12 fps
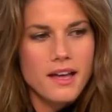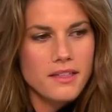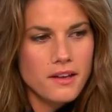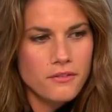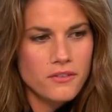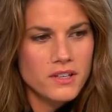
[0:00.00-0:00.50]
I,
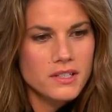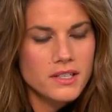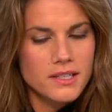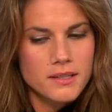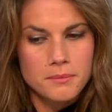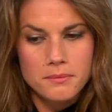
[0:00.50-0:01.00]
I feel
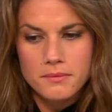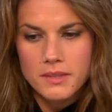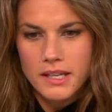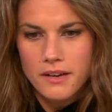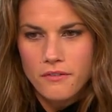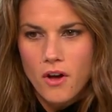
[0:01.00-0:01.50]
um,
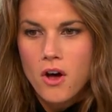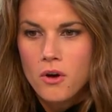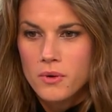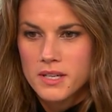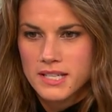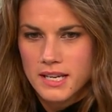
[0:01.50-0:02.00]
like I've
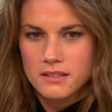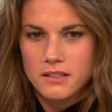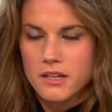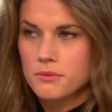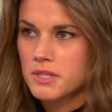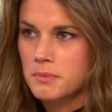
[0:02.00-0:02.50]
always had a
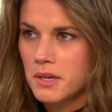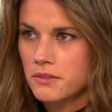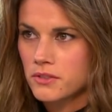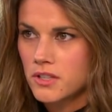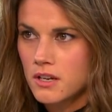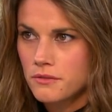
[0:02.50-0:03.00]
lot of respect
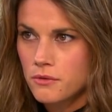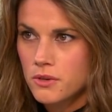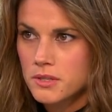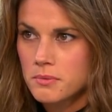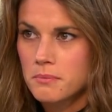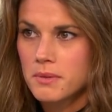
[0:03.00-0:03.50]
for law
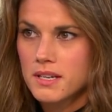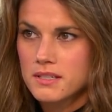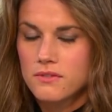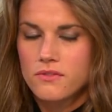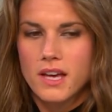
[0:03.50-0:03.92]
enforcement because yeah.